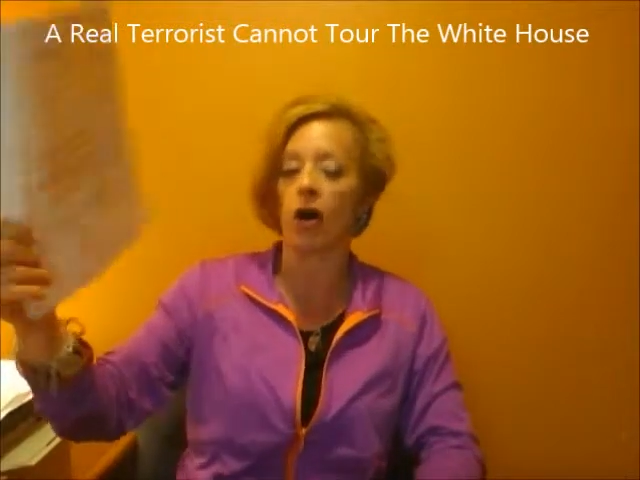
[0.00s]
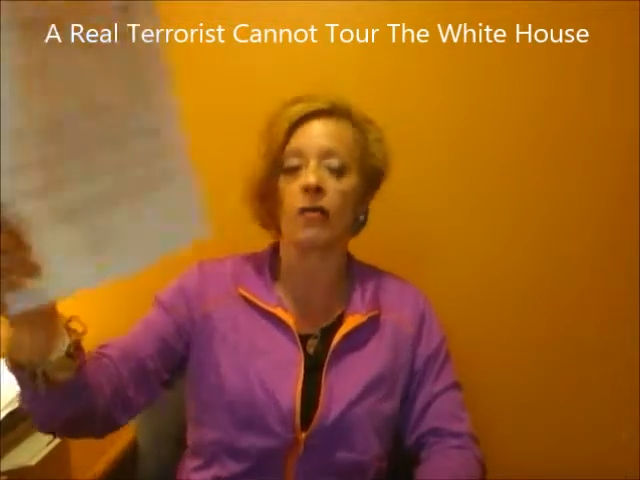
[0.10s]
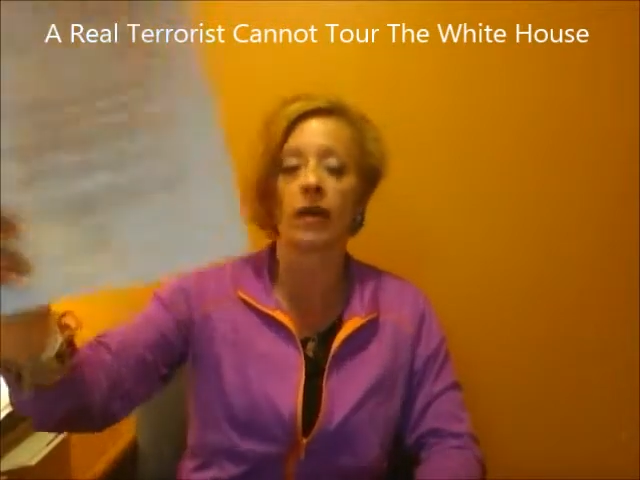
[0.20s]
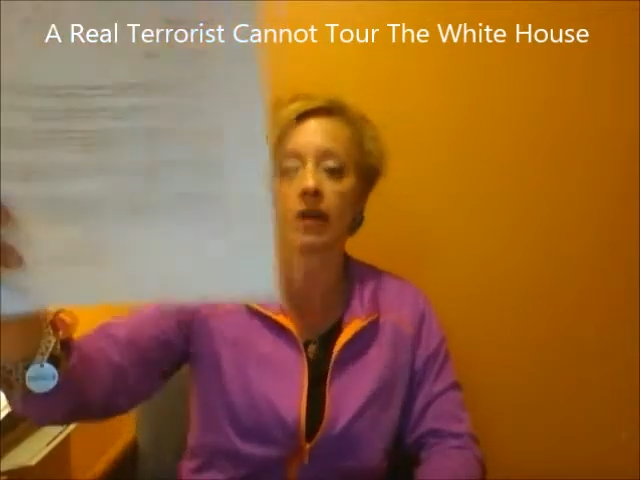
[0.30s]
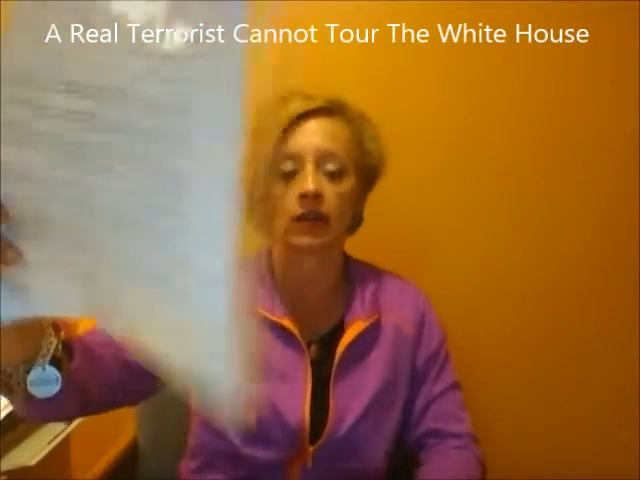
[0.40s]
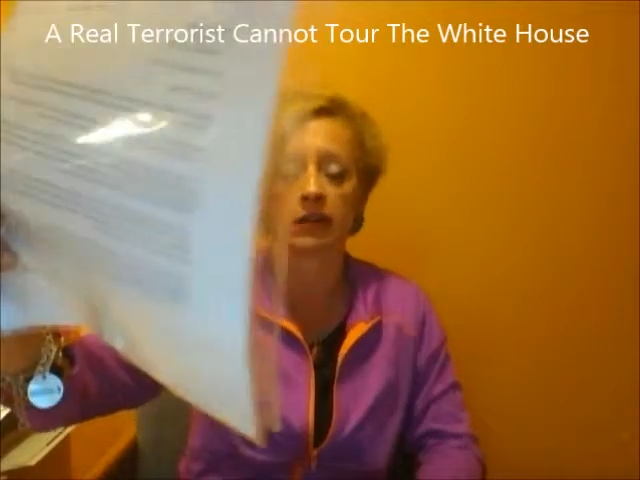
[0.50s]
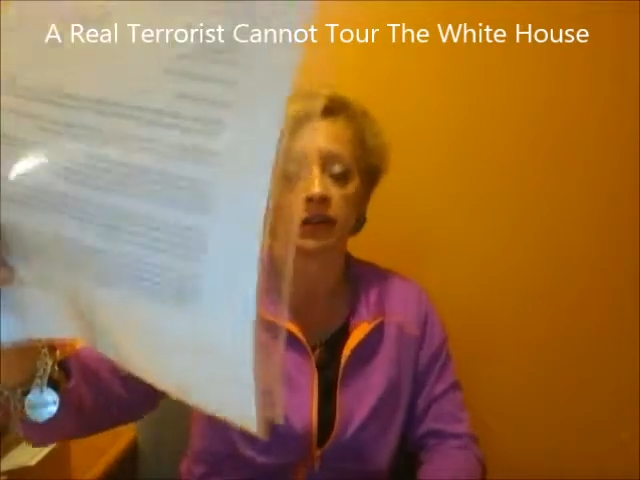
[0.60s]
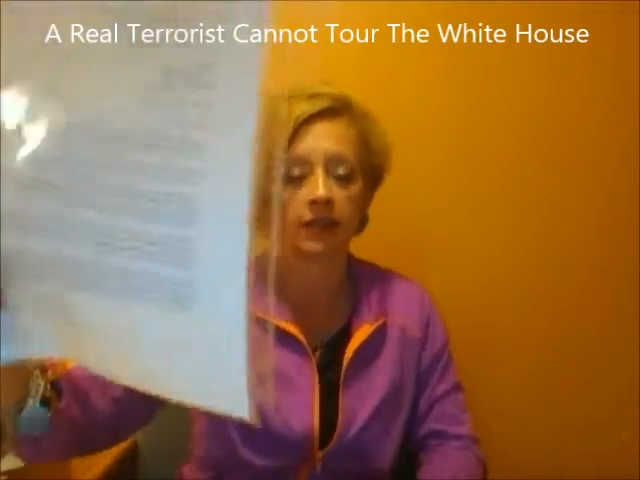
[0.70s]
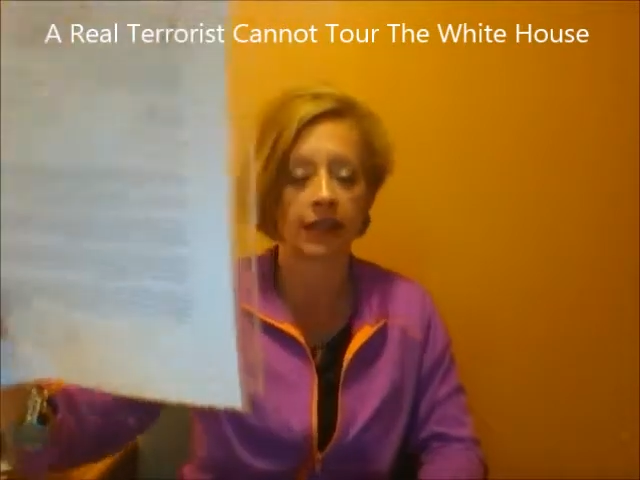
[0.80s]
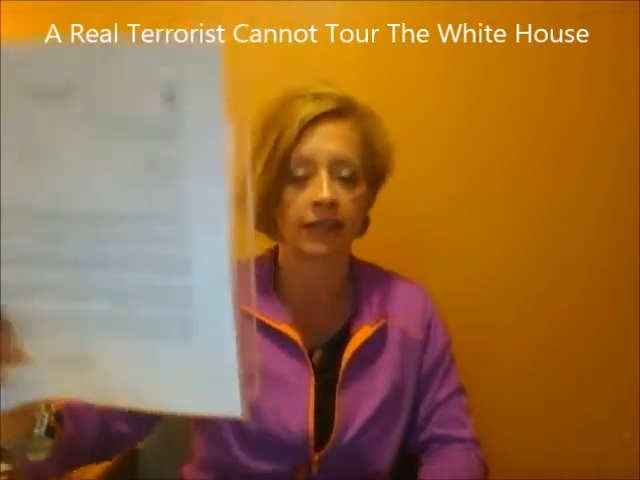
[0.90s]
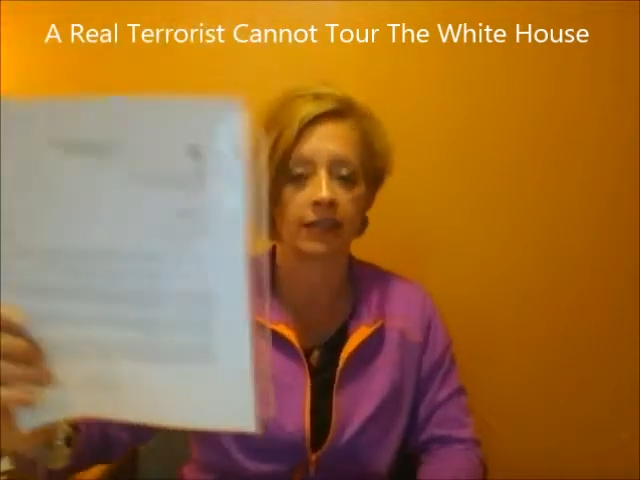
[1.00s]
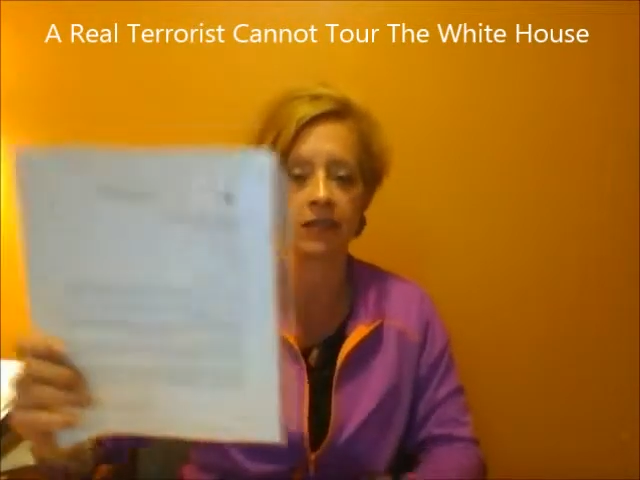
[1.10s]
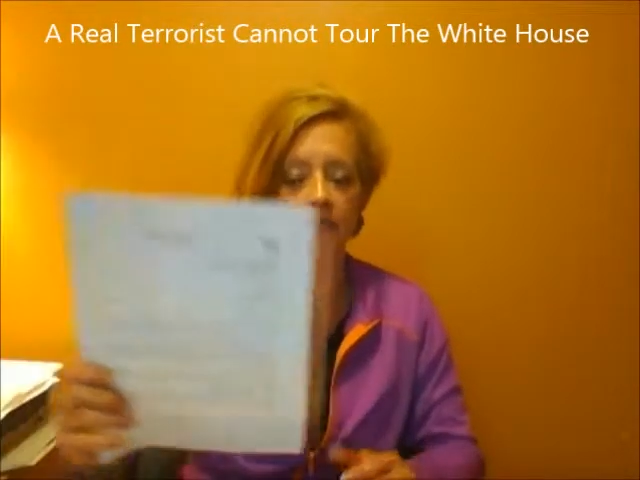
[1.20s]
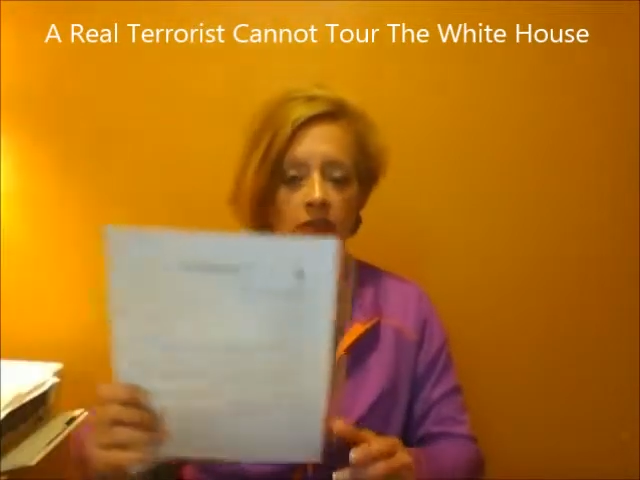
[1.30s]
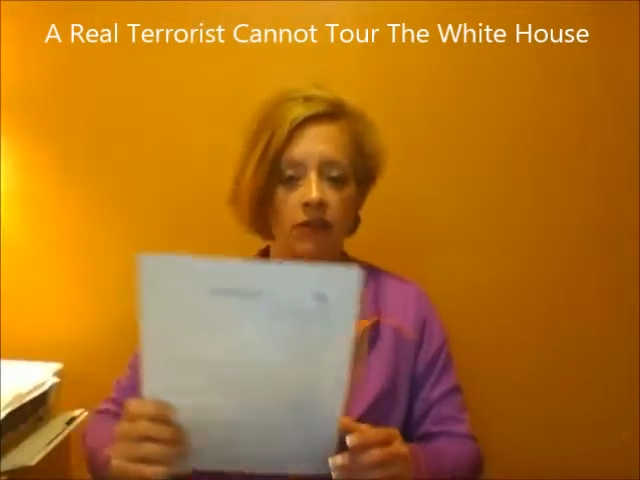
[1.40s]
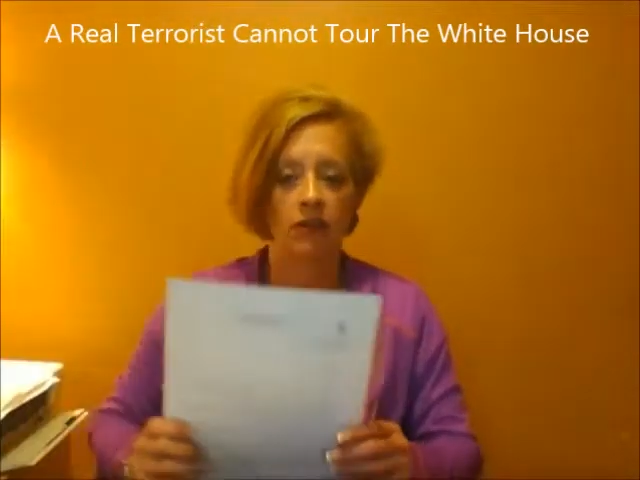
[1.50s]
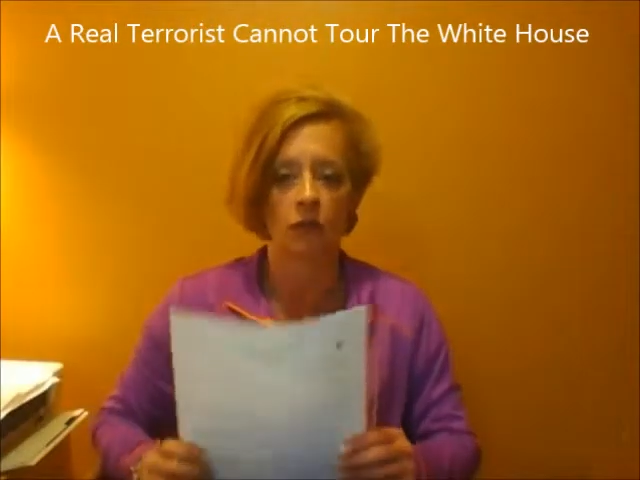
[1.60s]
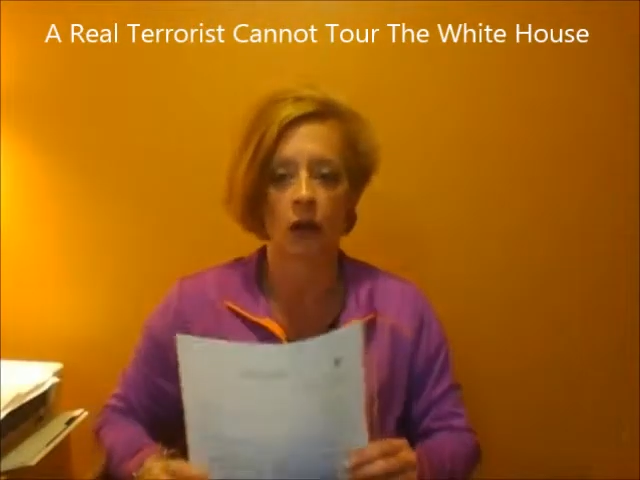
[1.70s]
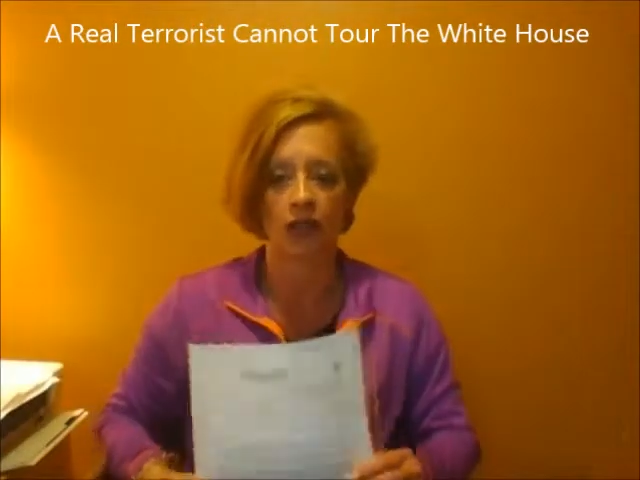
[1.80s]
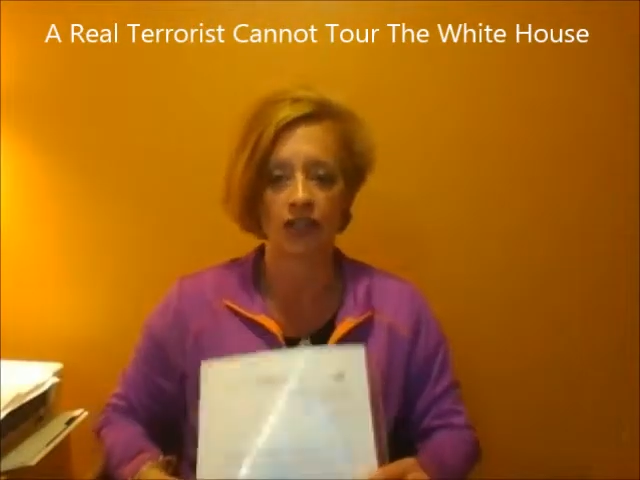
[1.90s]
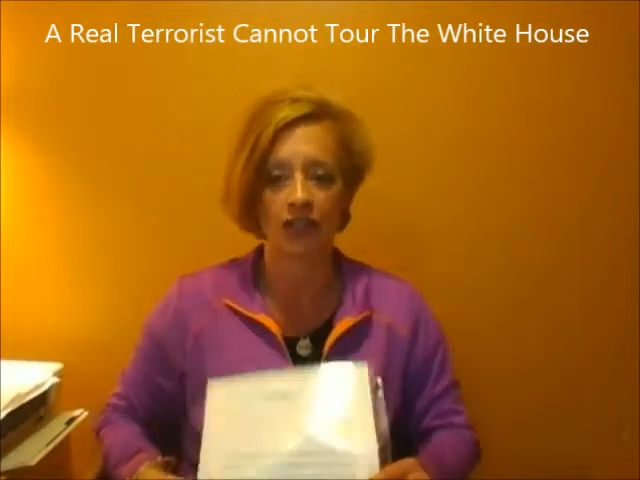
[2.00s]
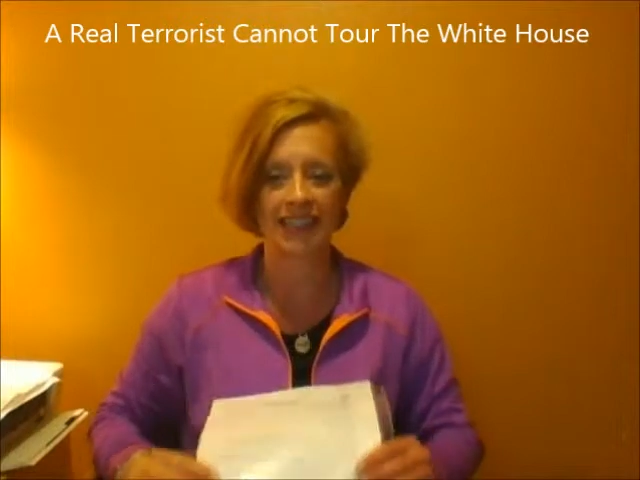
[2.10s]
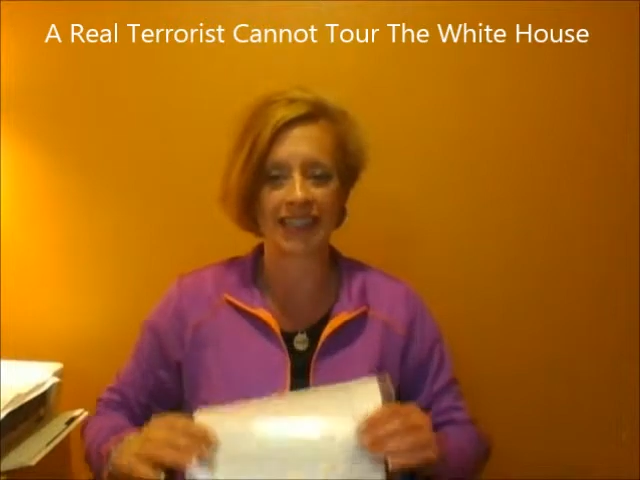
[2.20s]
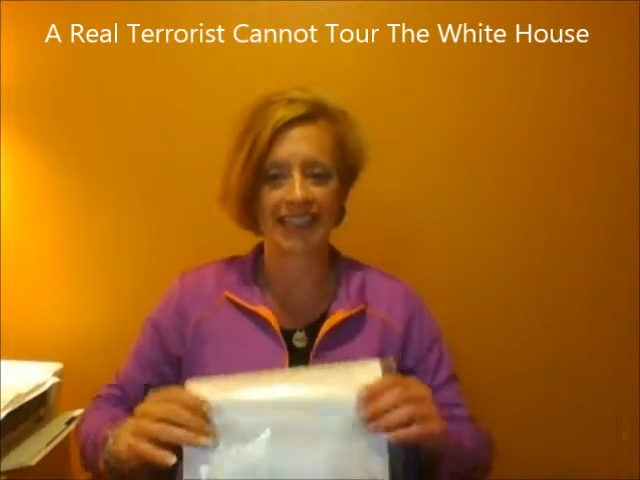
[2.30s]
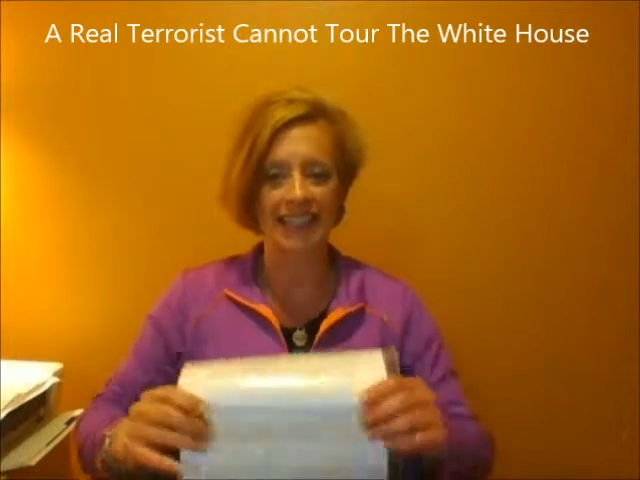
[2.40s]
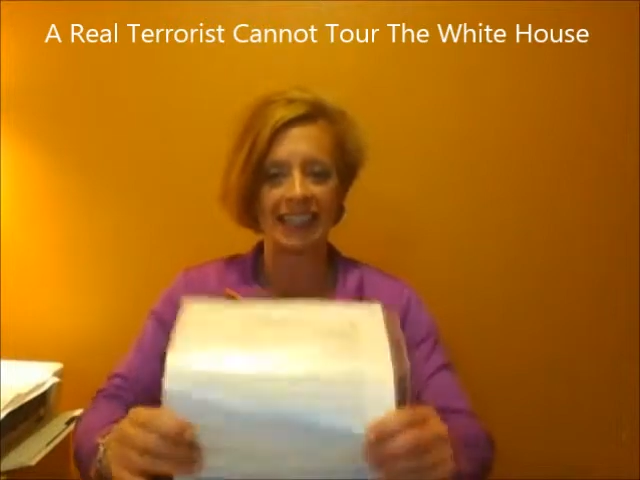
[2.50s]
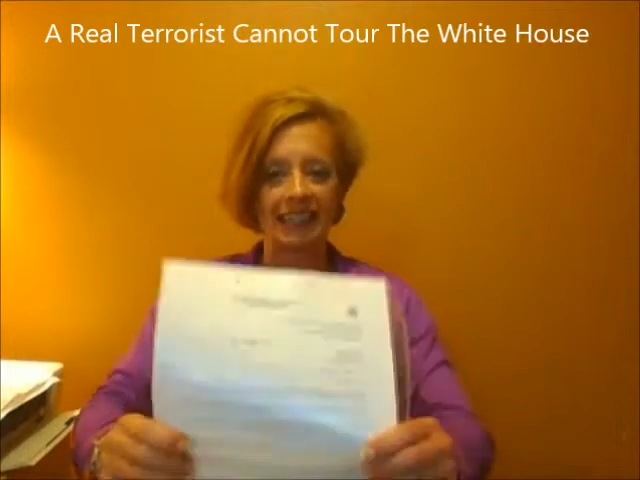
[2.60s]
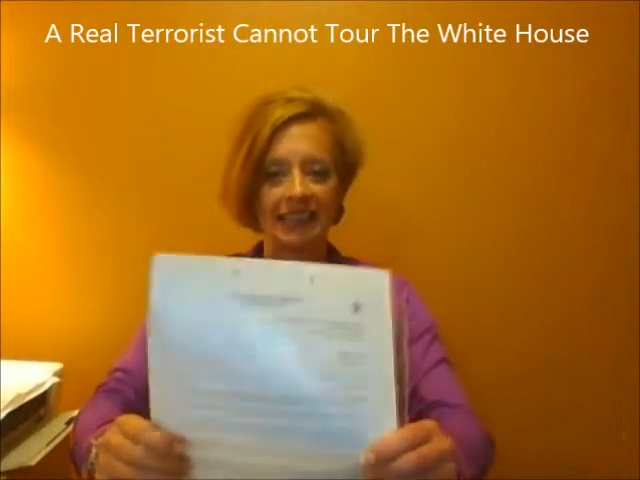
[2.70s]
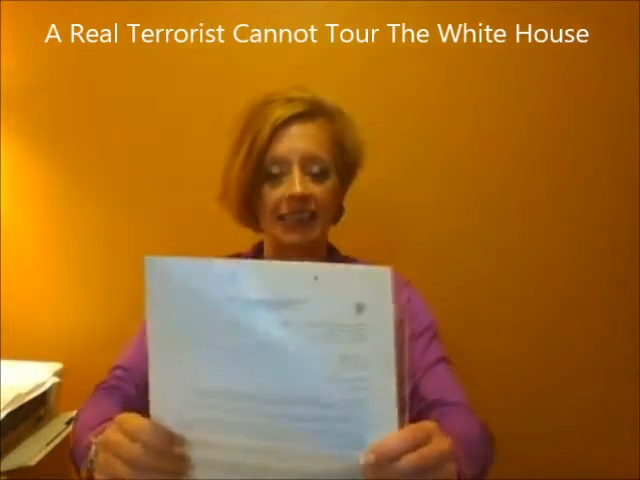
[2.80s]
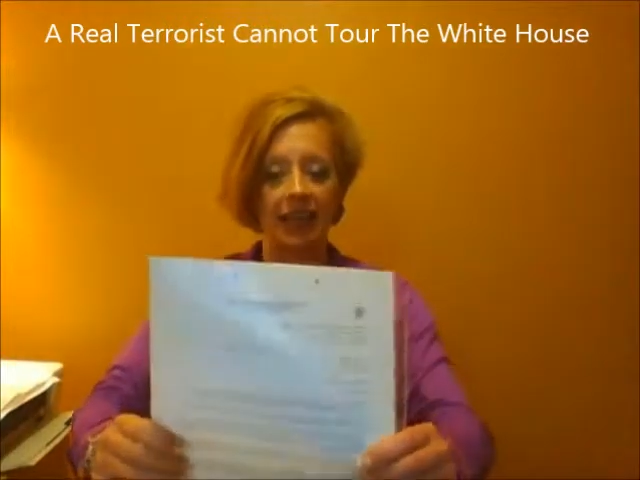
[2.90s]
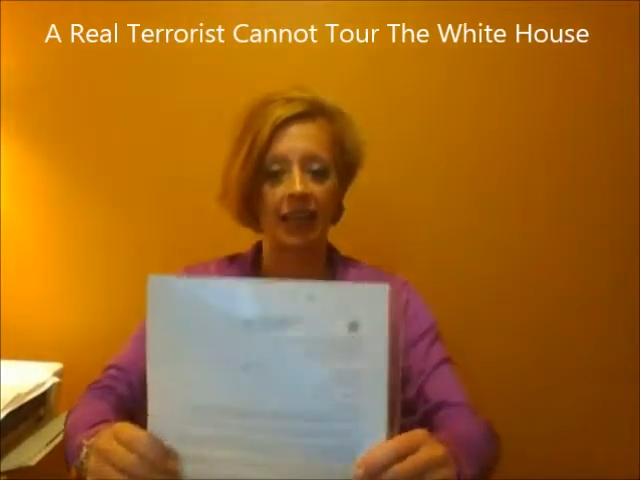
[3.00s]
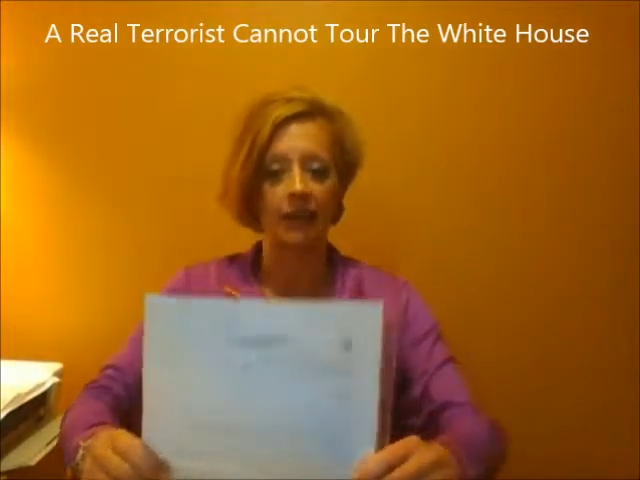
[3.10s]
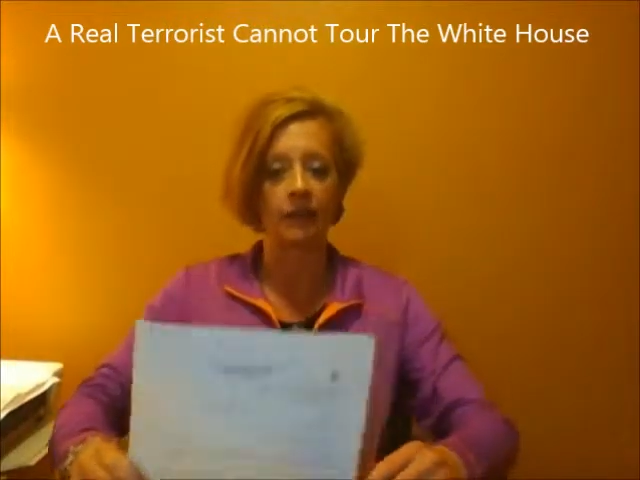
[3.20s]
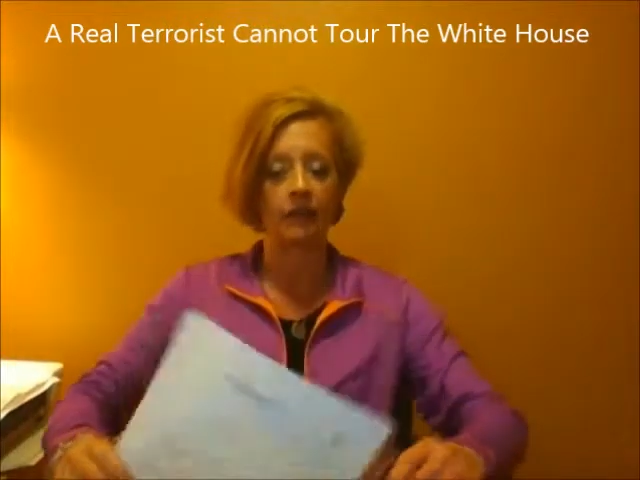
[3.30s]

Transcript: Ulmer, United States Secret Service, Washington, D.C.